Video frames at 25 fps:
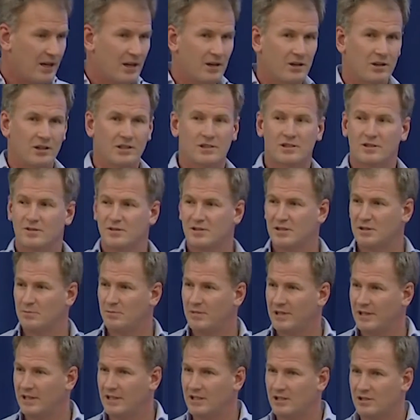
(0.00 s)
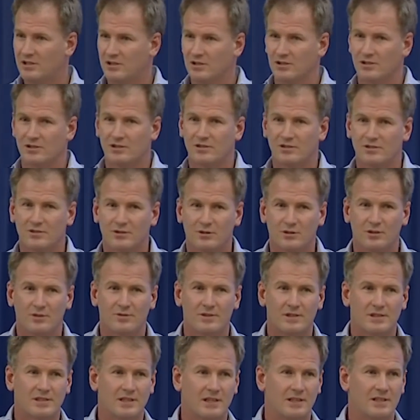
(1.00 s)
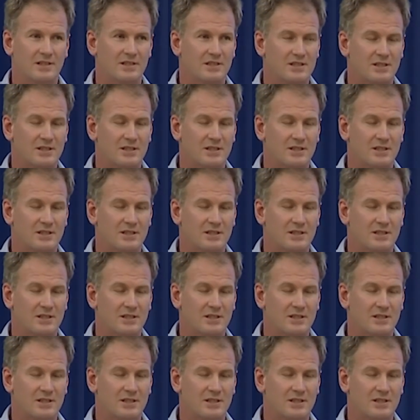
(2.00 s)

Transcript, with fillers: Lots of sibling issues. All of a sudden,